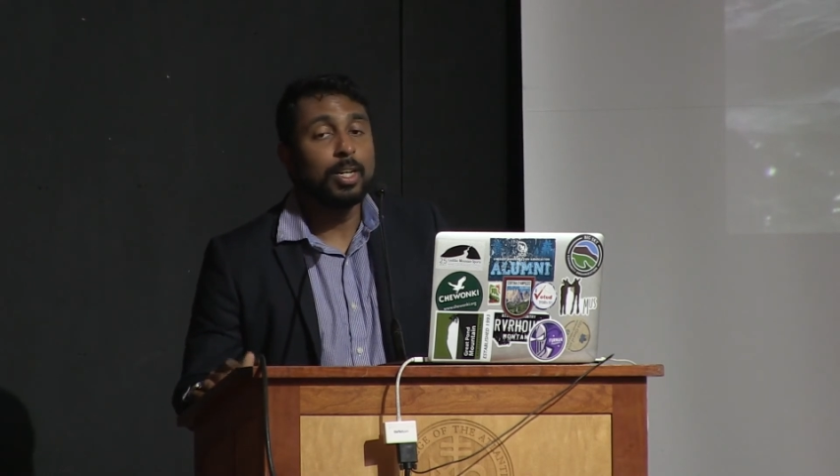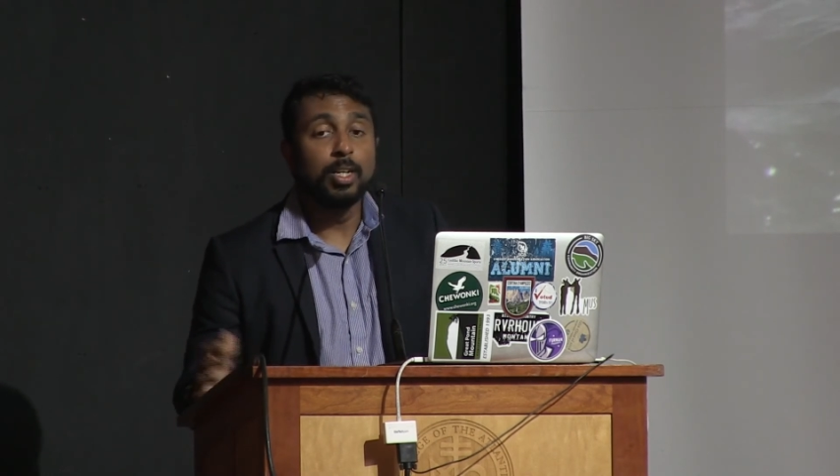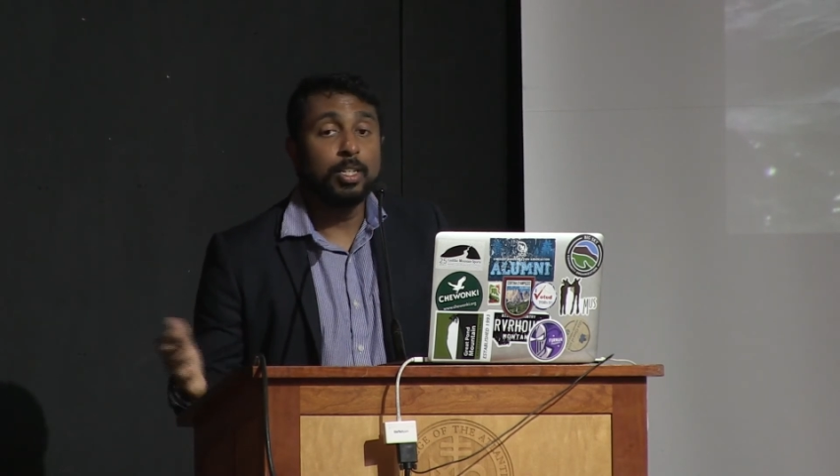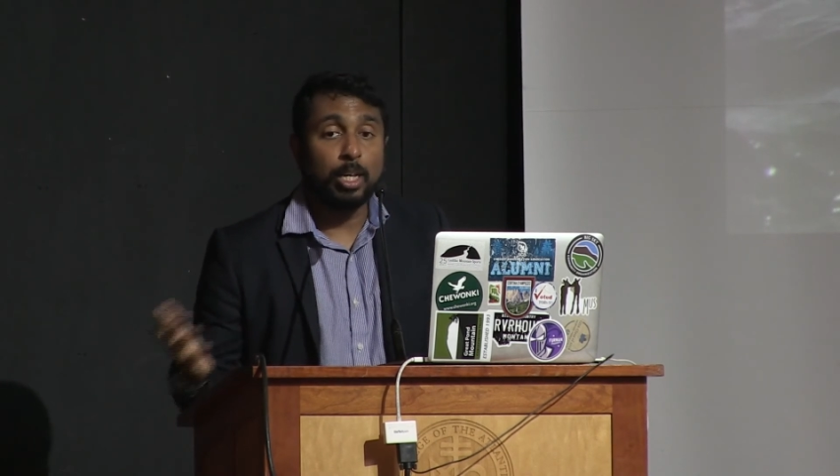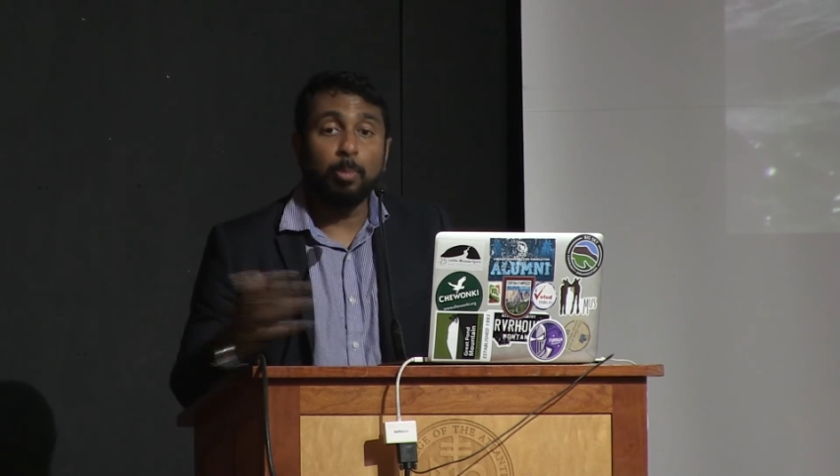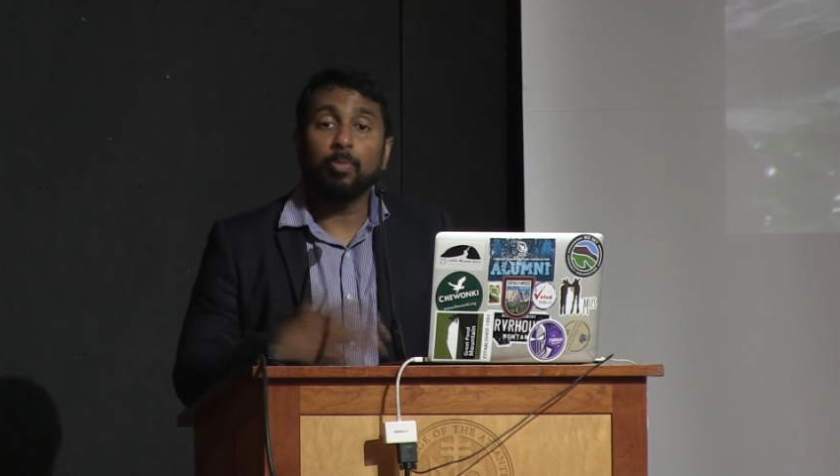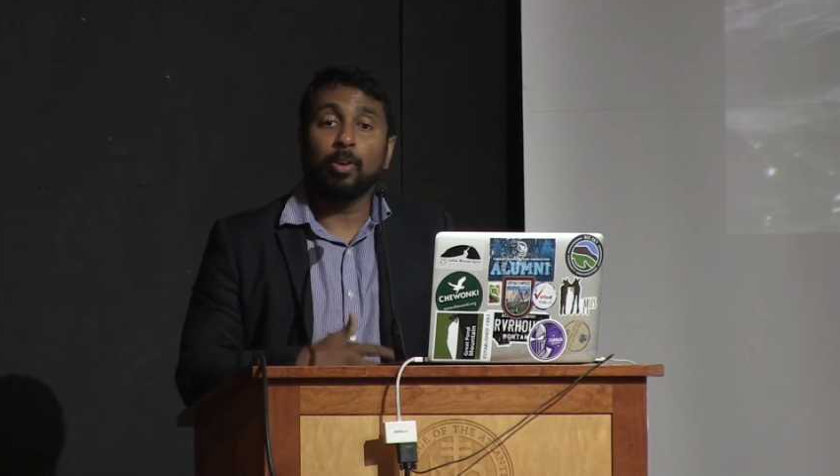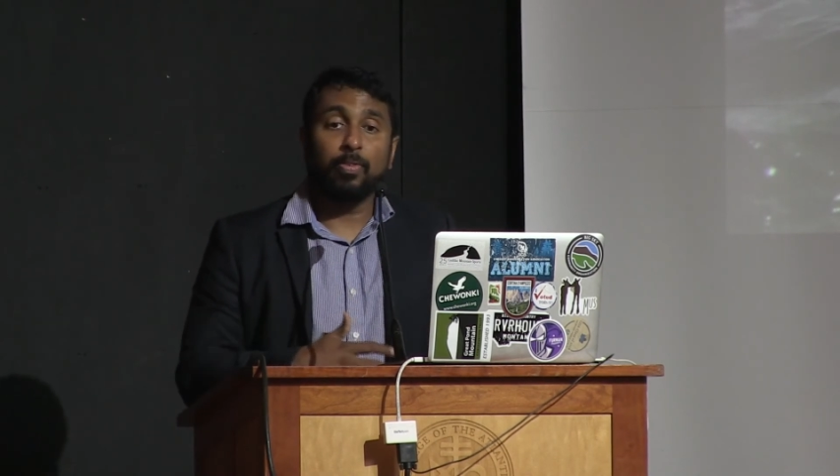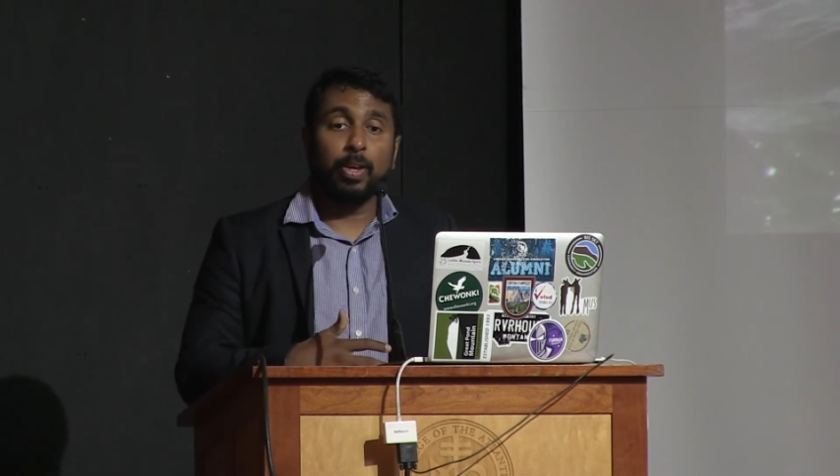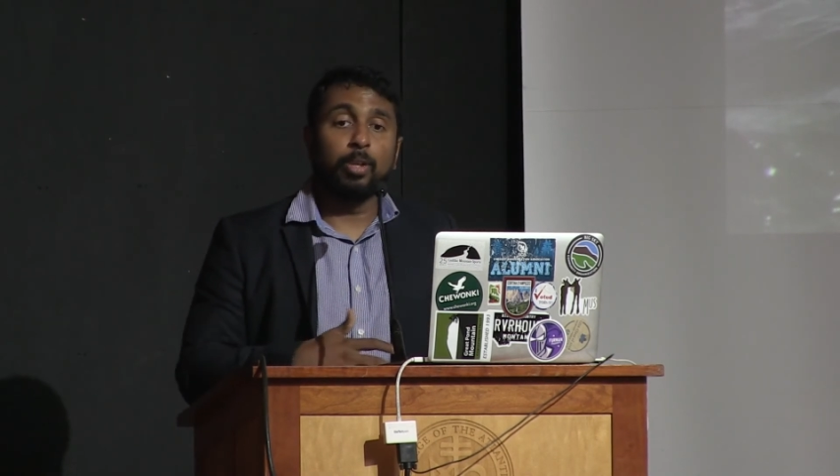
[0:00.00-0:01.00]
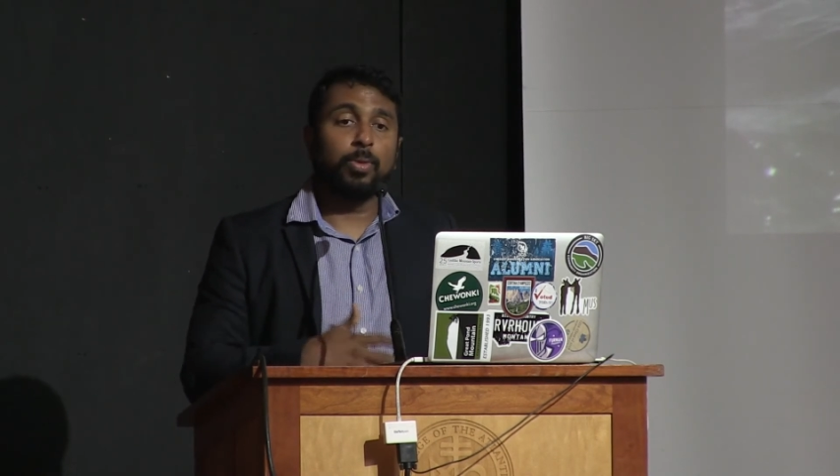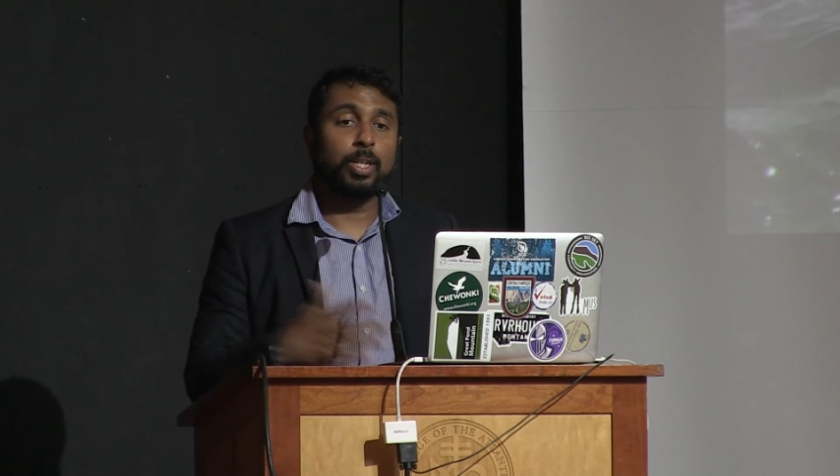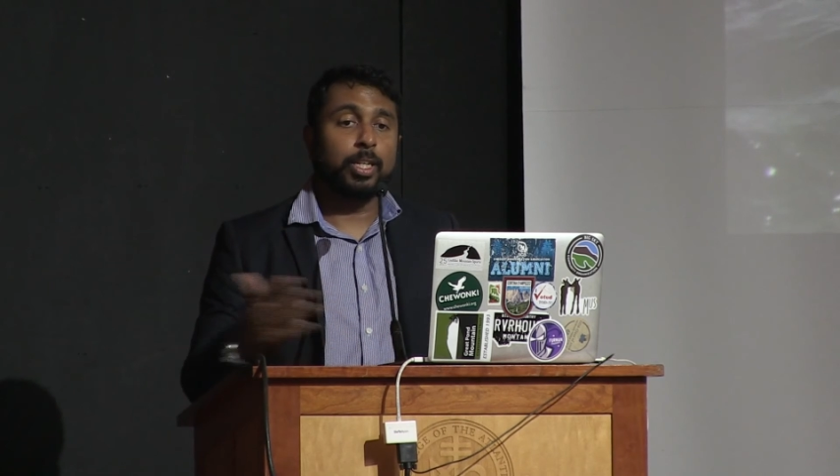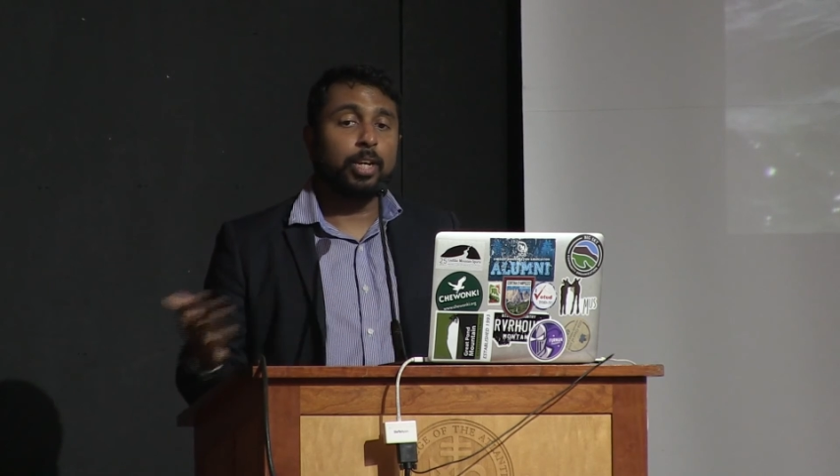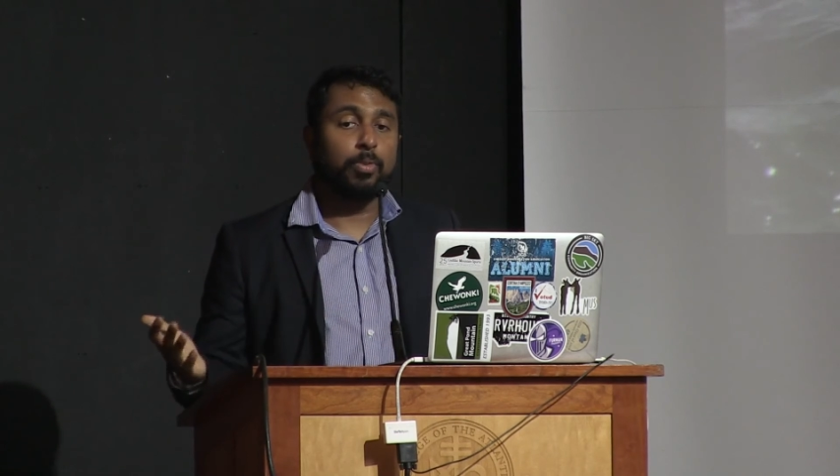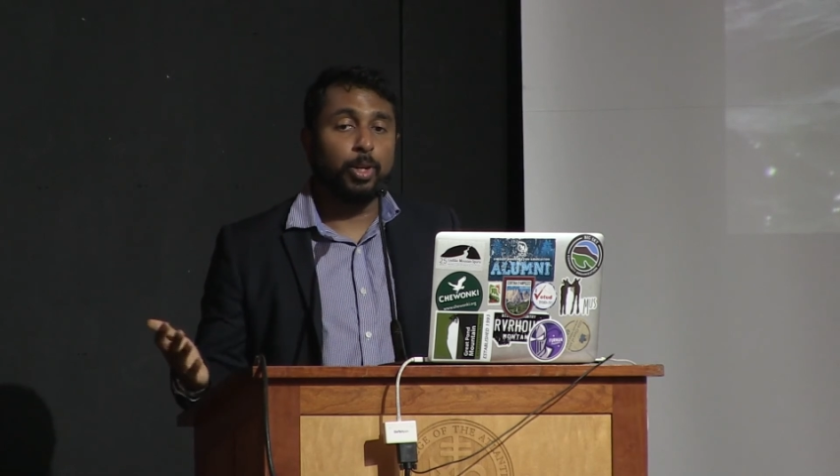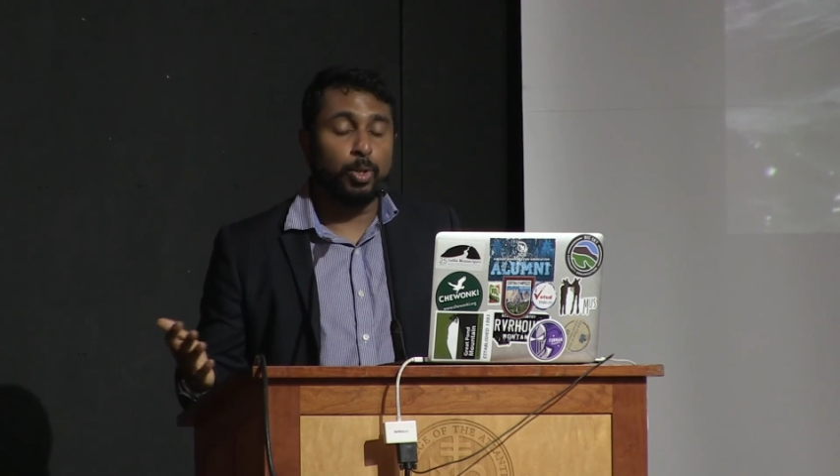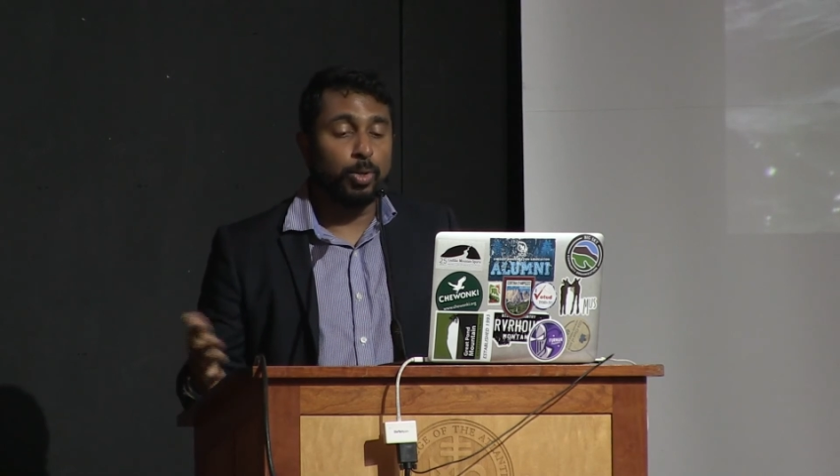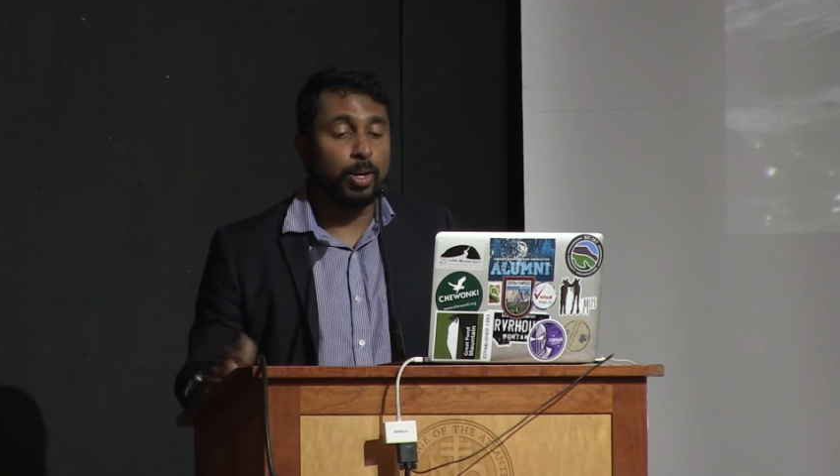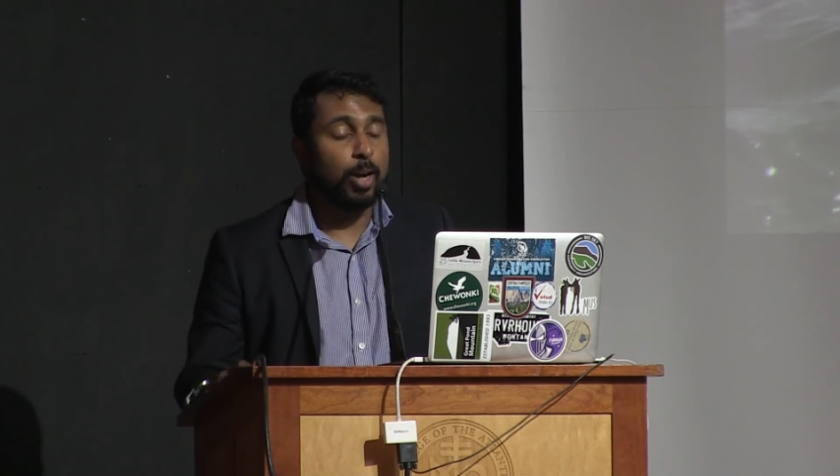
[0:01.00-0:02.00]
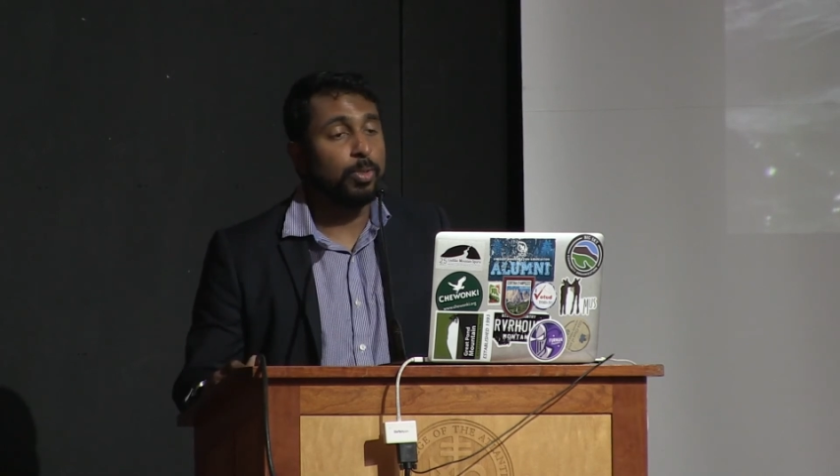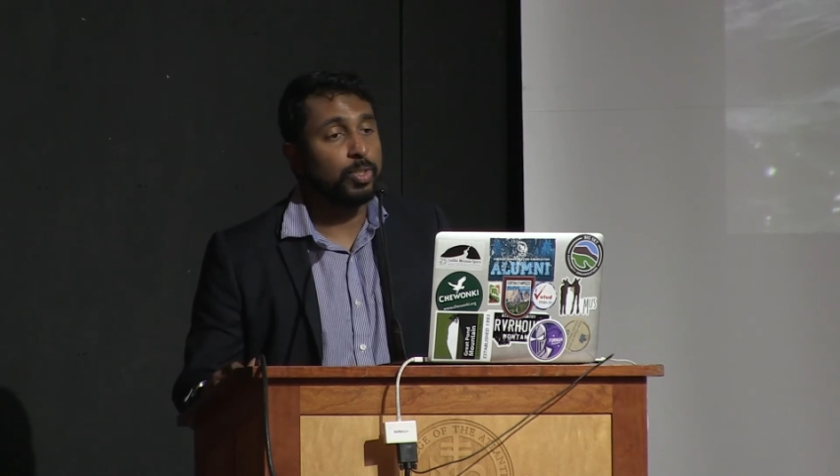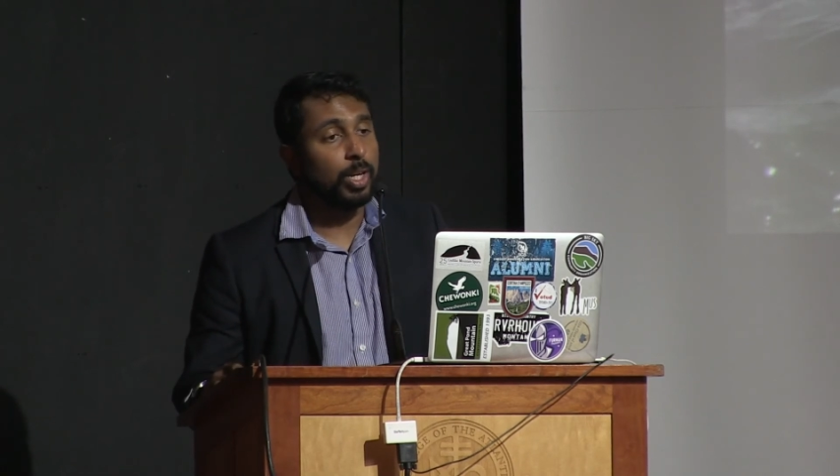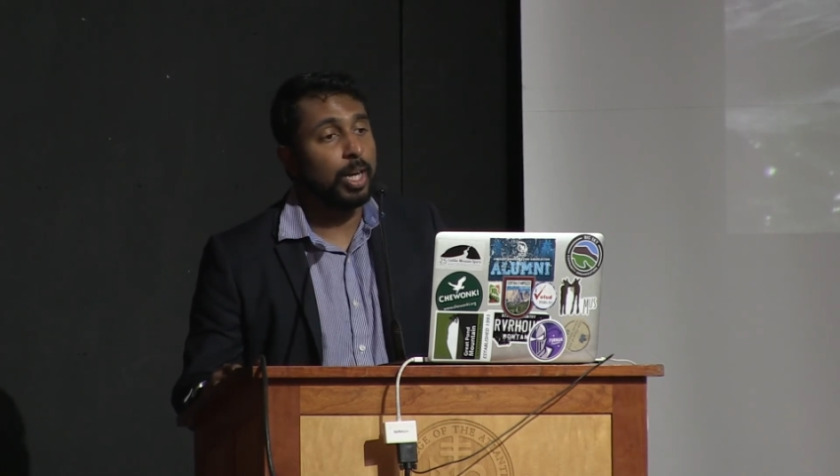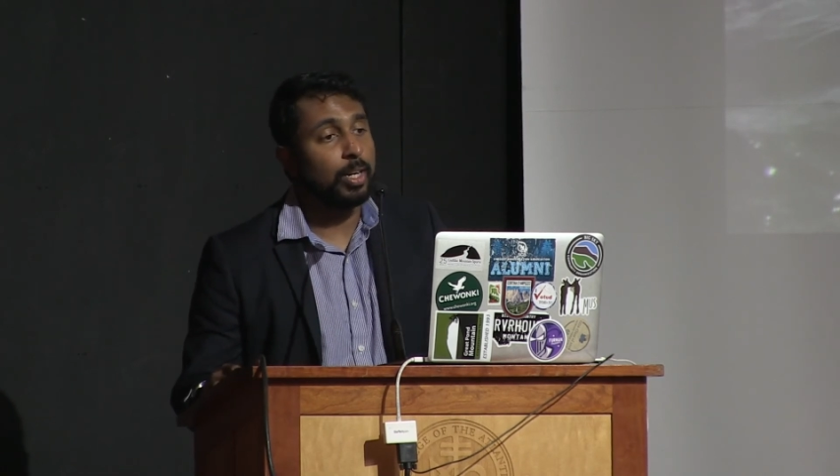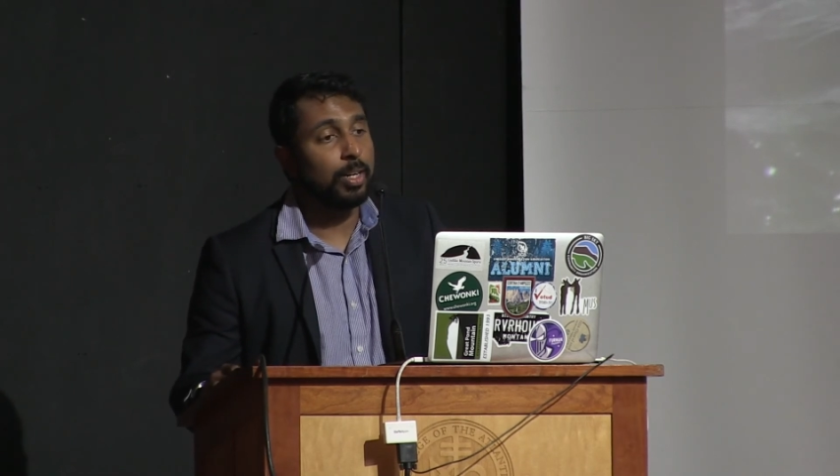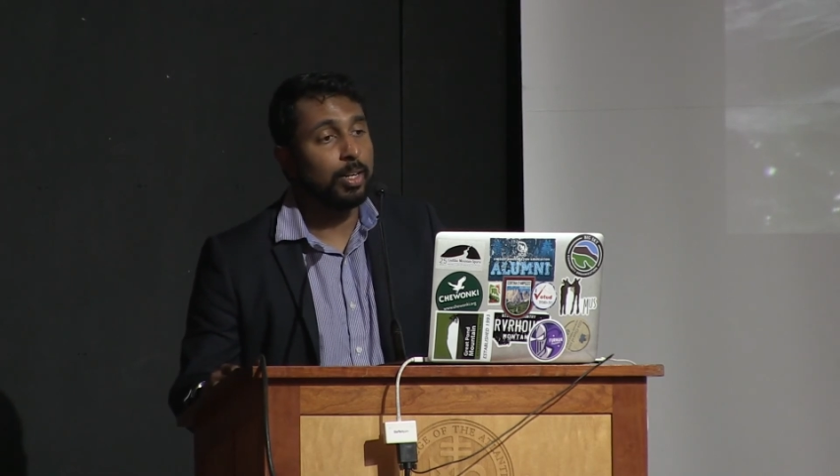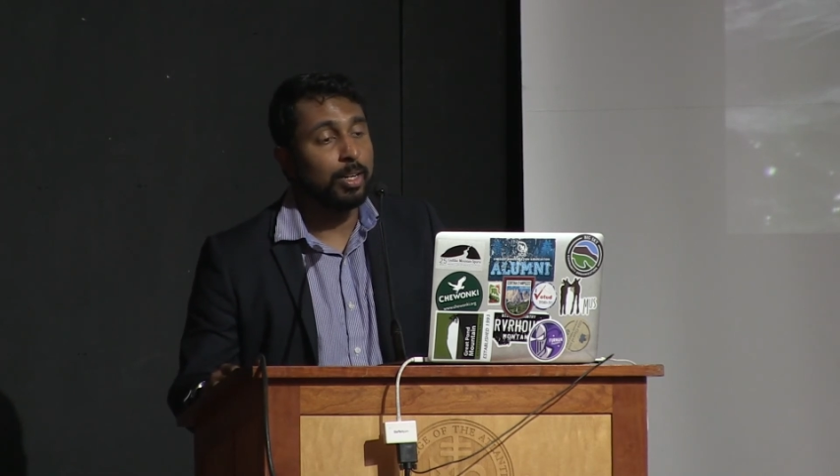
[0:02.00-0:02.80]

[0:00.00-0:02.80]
Some of our field work that we do around Sri Lanka,